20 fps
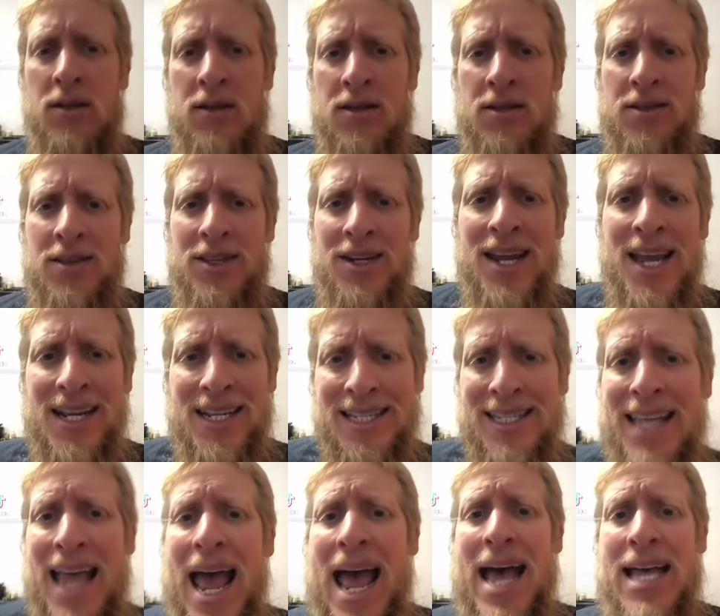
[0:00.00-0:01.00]
The next
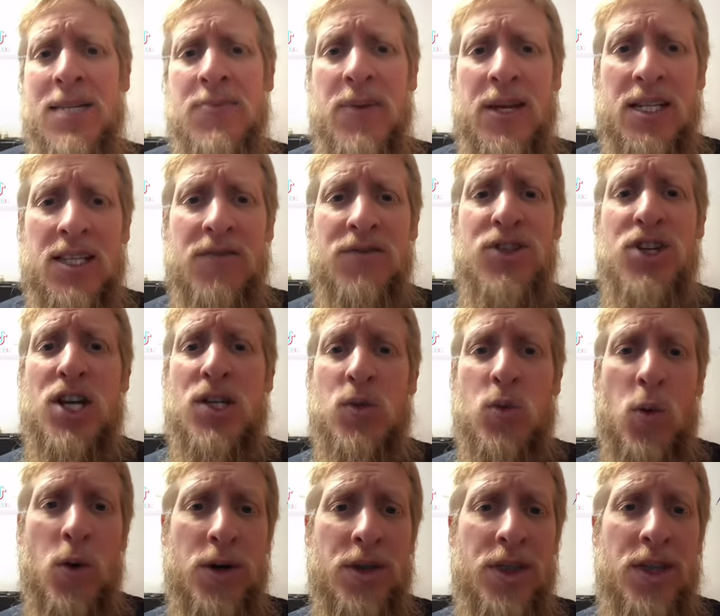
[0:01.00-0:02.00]
aspect of just war
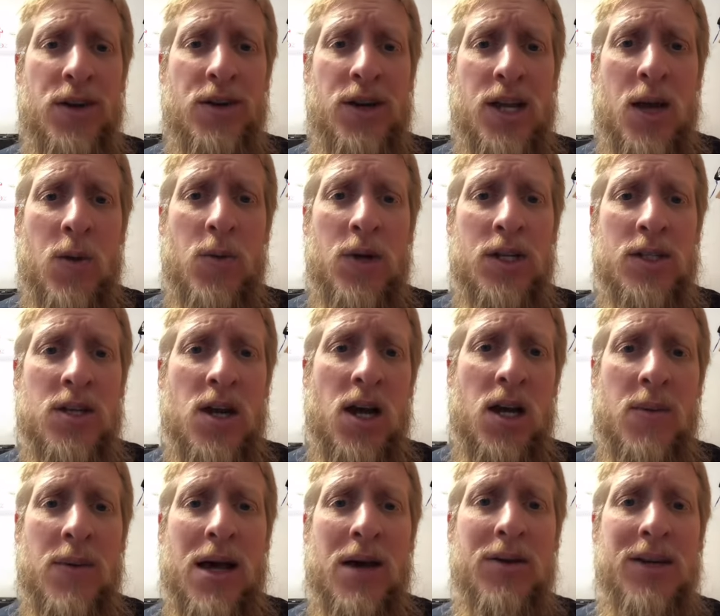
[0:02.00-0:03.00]
theory I want to talk
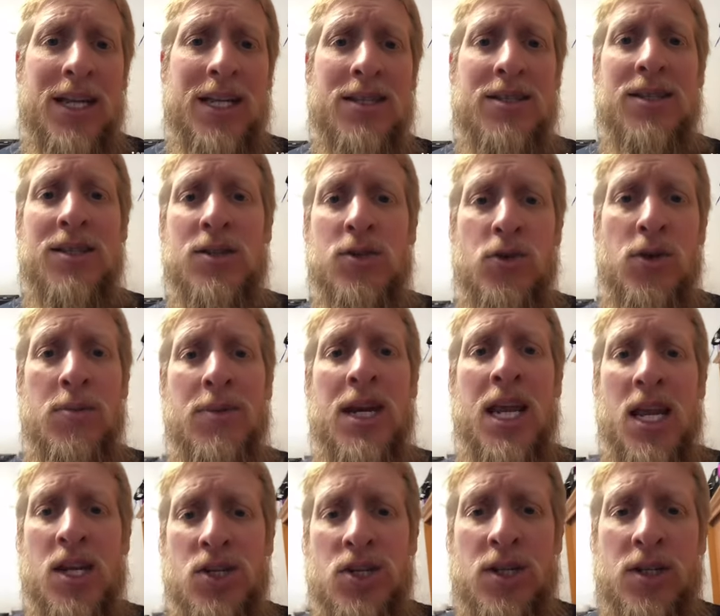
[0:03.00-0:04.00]
about is
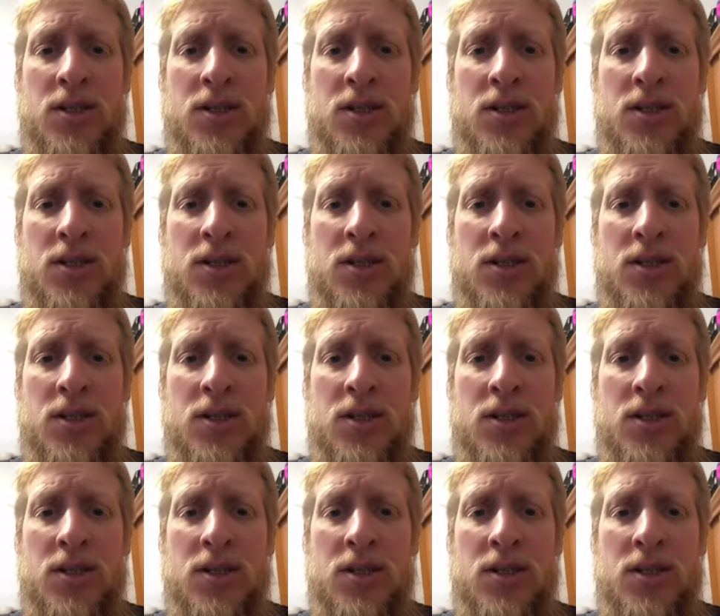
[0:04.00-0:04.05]
discrimination.